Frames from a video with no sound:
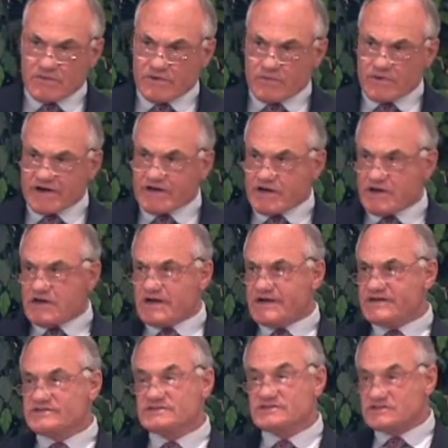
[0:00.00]
We
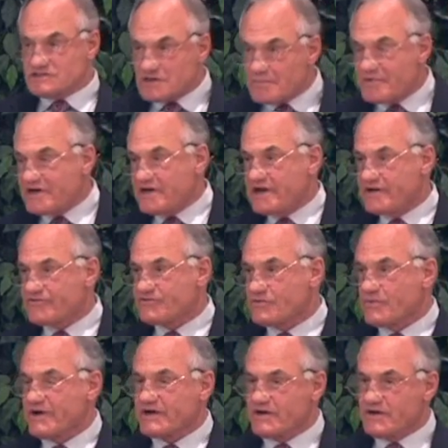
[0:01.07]
recognize, and somebody has
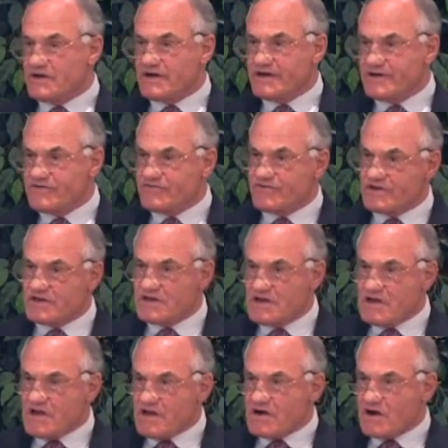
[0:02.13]
to recognize, that
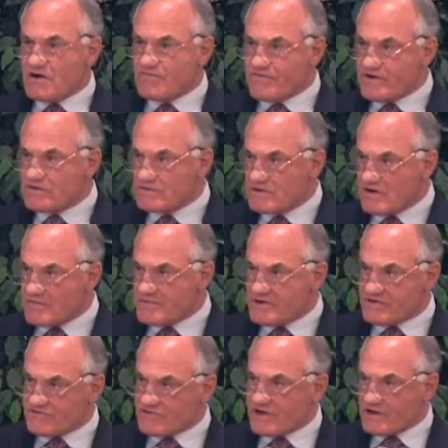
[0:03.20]
our federal
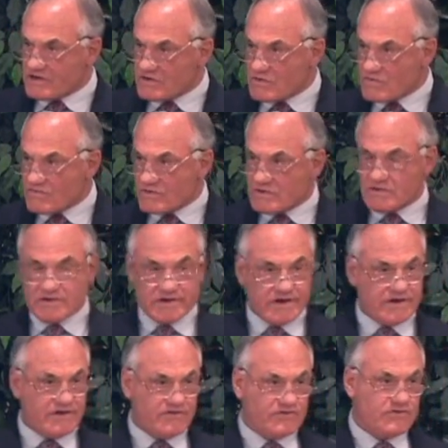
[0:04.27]
government has taken over
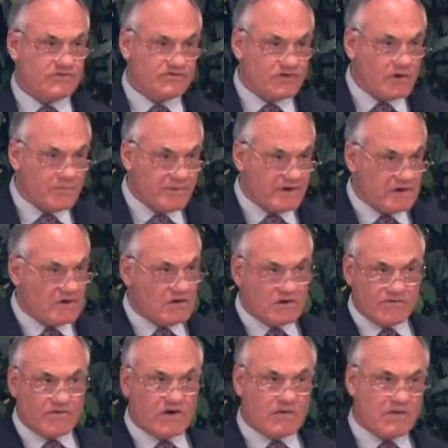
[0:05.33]
and is usurping
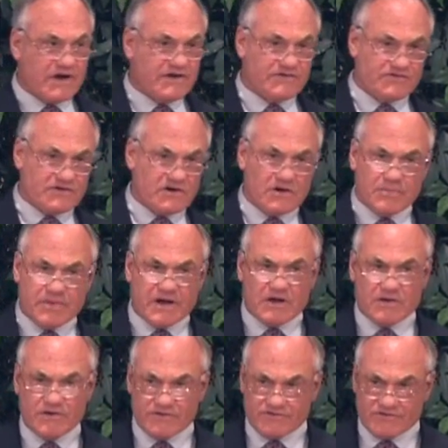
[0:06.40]
all of our rights and our
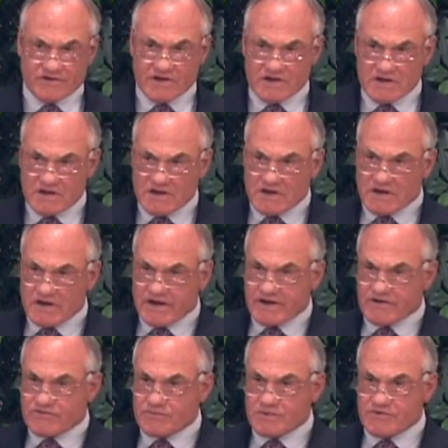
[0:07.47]
powers.
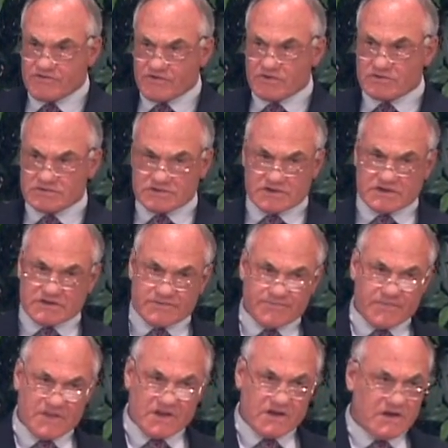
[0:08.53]
And as a result,
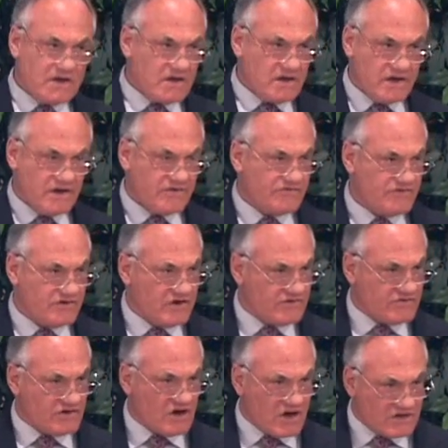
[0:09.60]

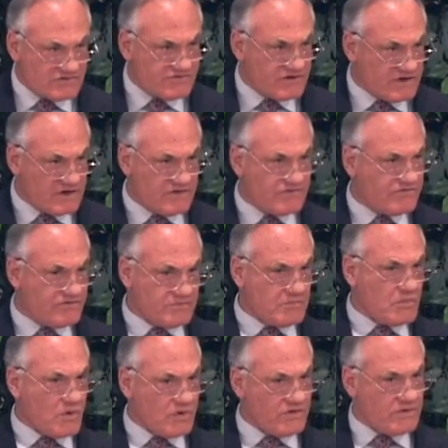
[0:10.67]
it's costing us
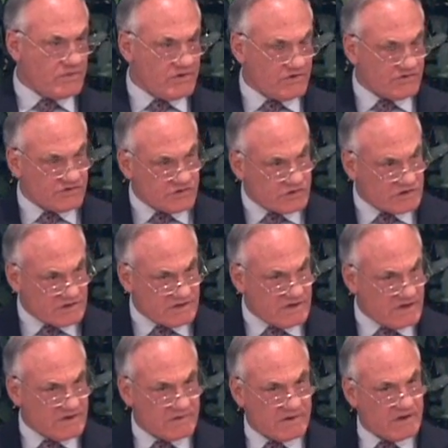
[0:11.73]
more than it should.